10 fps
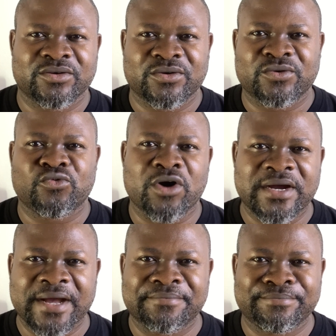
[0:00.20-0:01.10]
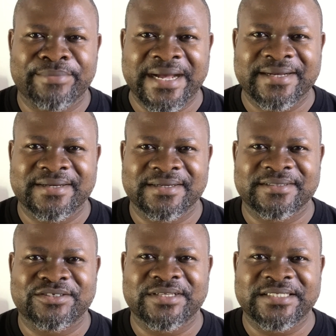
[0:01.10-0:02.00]
welcome back
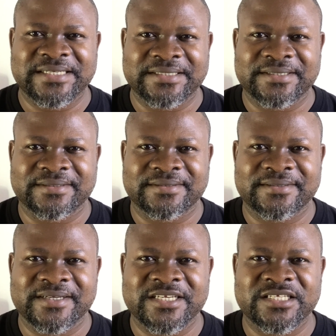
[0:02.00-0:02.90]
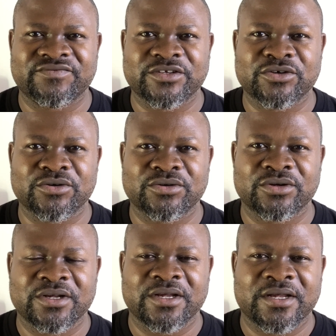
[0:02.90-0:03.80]
to the channel in this video
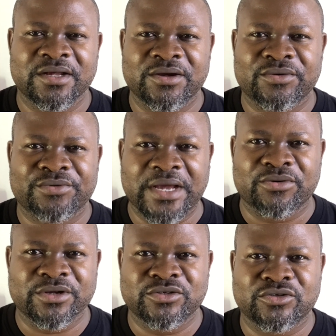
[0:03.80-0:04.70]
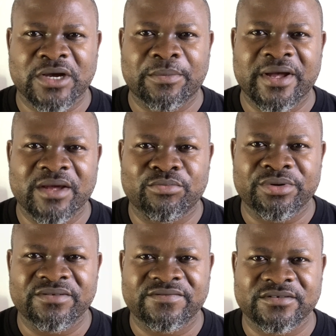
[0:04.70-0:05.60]
we are going to talk about a
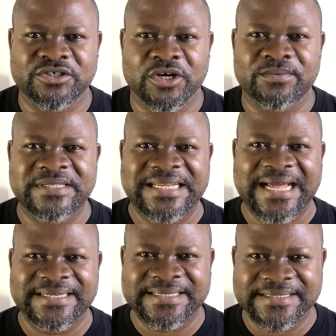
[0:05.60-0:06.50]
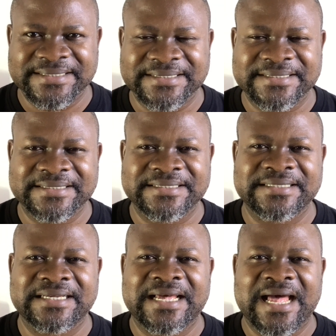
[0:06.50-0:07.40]
brief job that i did
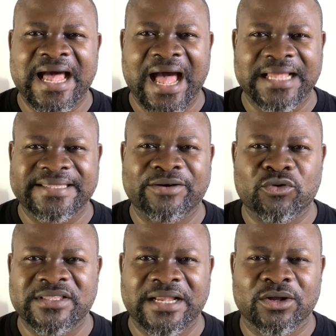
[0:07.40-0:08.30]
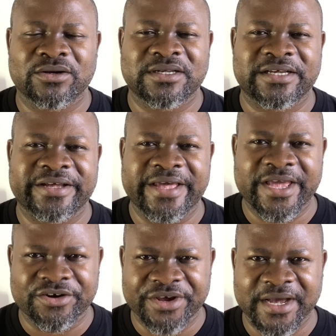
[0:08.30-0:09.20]
at a waterlogged
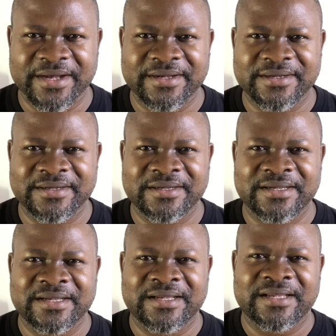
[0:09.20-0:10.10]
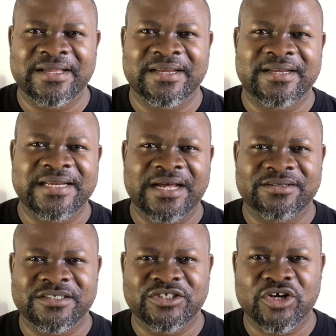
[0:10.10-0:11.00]
area now
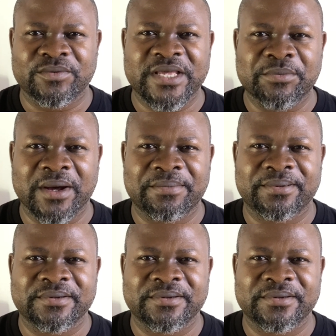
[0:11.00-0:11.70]
this job came up